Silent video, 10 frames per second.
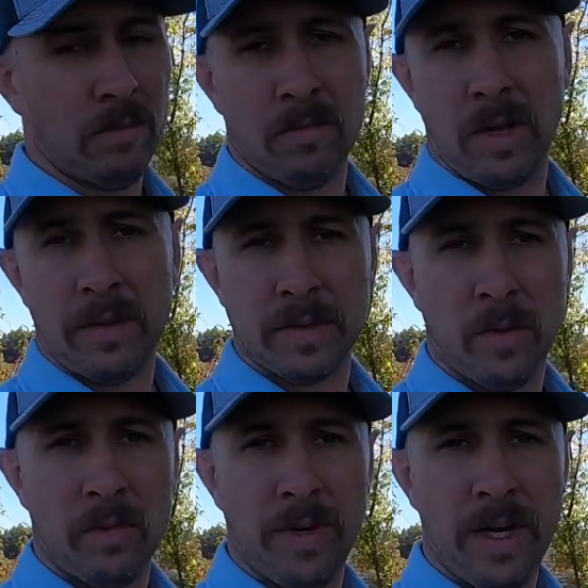We'll have some
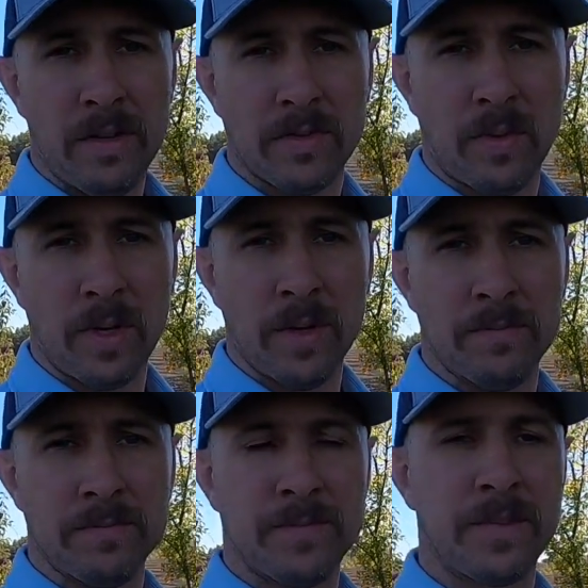more videos for you.
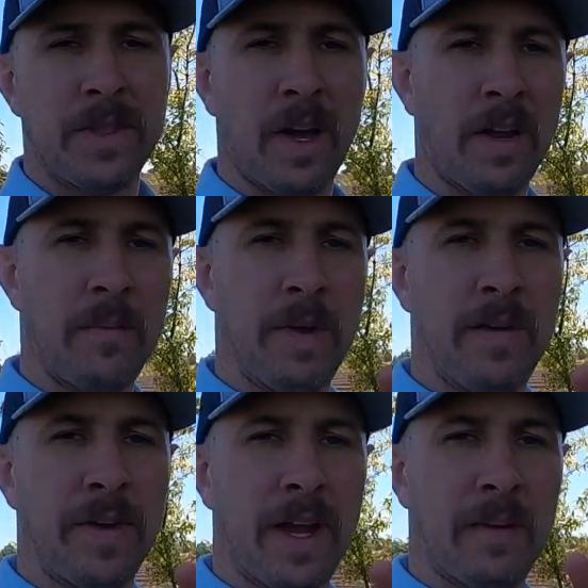Y'all eat
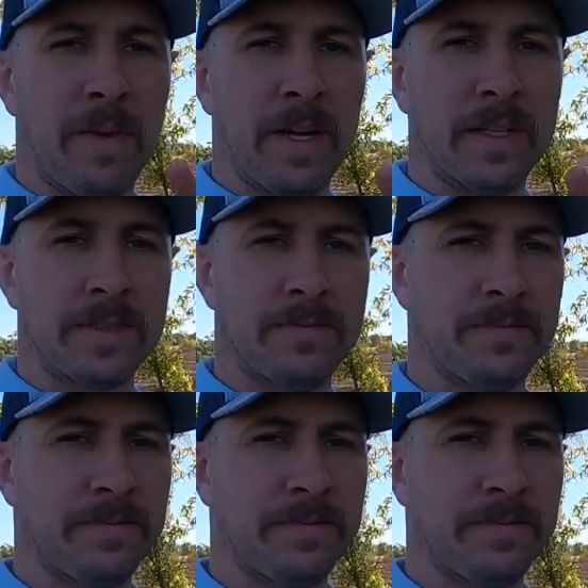beef and God bless.